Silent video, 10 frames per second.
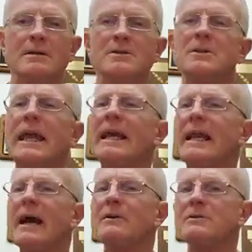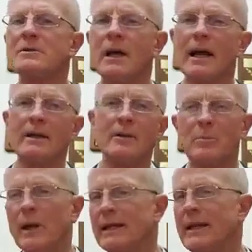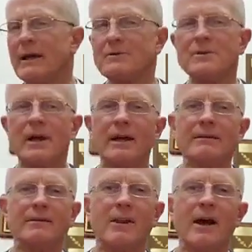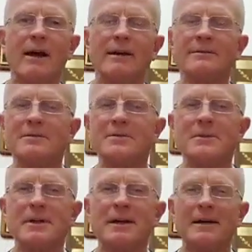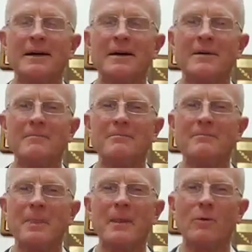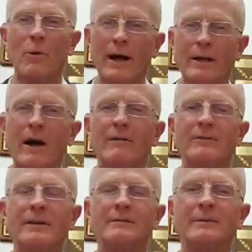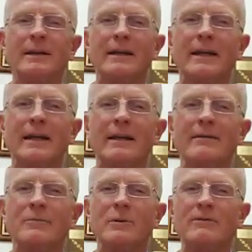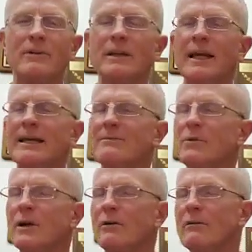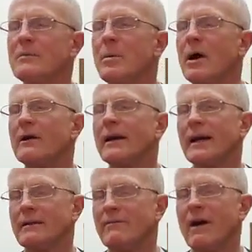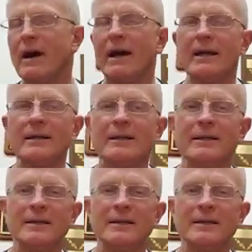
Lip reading: skate outside or paint outside the lines quite often, and we feel like if we hold the bar kind of high,